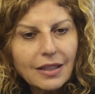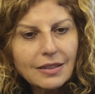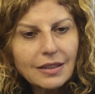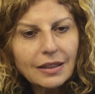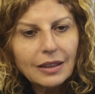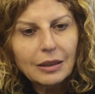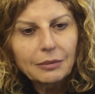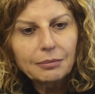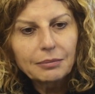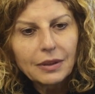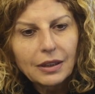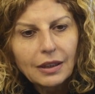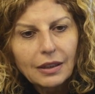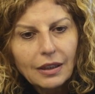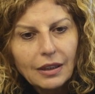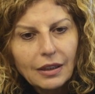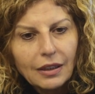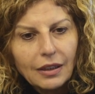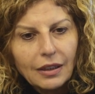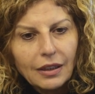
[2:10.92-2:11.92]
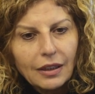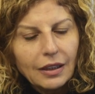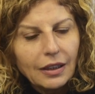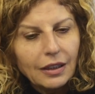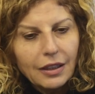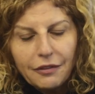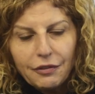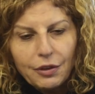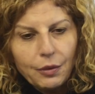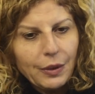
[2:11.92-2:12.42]
And
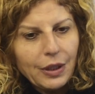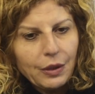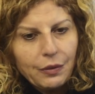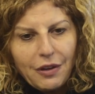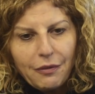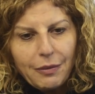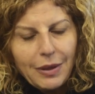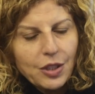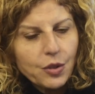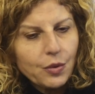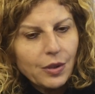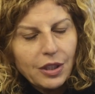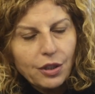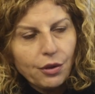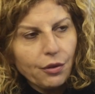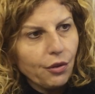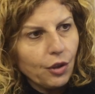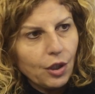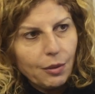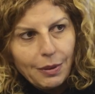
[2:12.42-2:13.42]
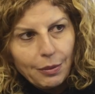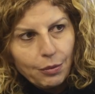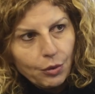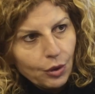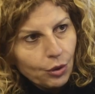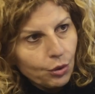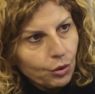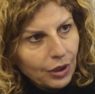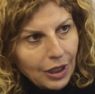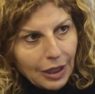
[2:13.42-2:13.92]
every week we have about 20 or 30
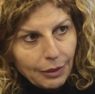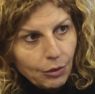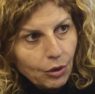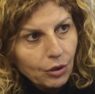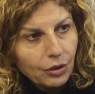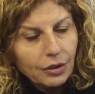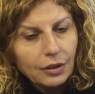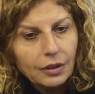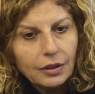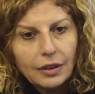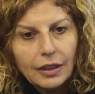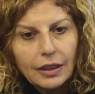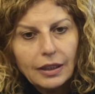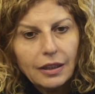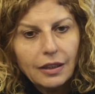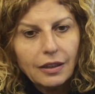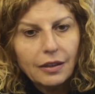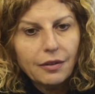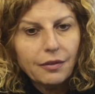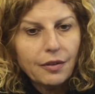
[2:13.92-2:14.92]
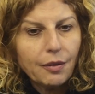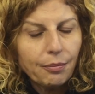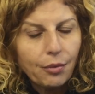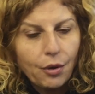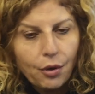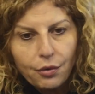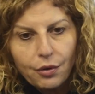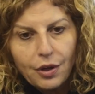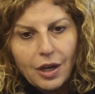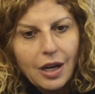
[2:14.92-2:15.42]
people who come on the
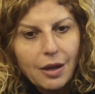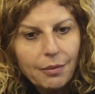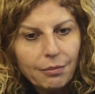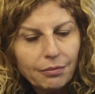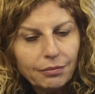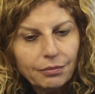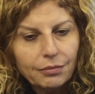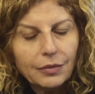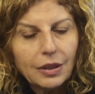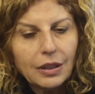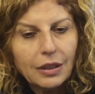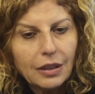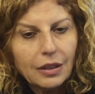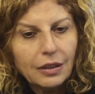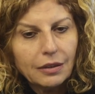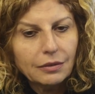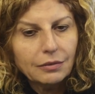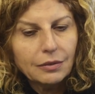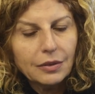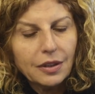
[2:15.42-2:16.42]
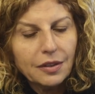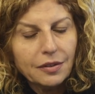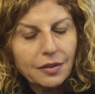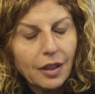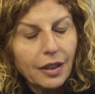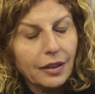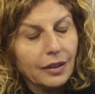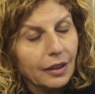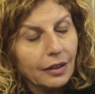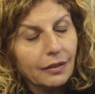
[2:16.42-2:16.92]
program.
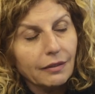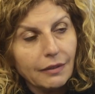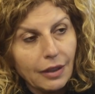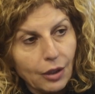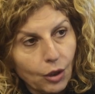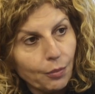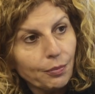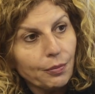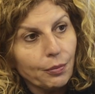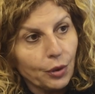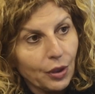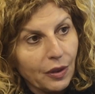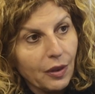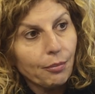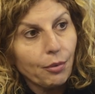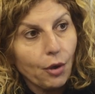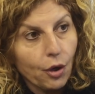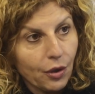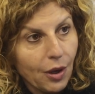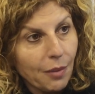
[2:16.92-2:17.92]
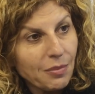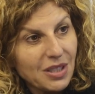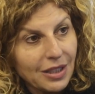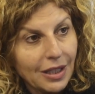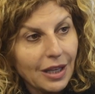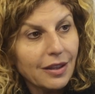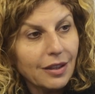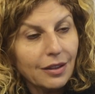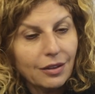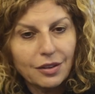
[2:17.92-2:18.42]
I get help putting the program
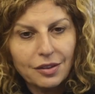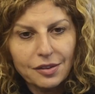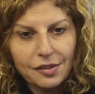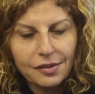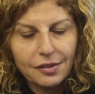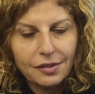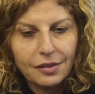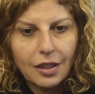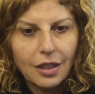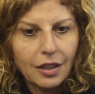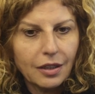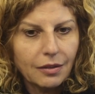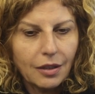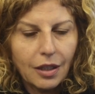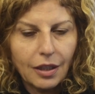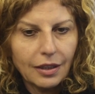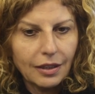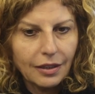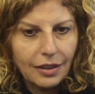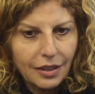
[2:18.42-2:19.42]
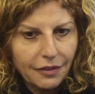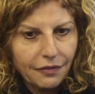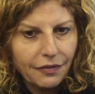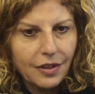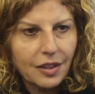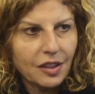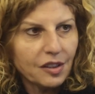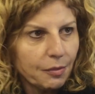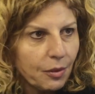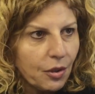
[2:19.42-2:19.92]
together because I
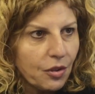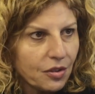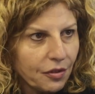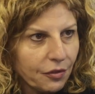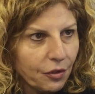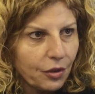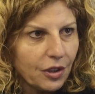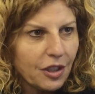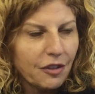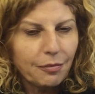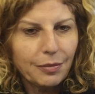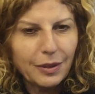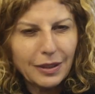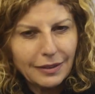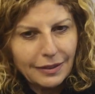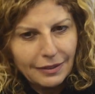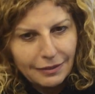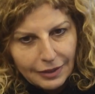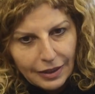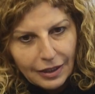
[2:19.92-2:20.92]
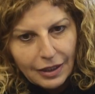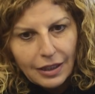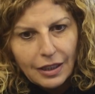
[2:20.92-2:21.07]
live the experience of grief, but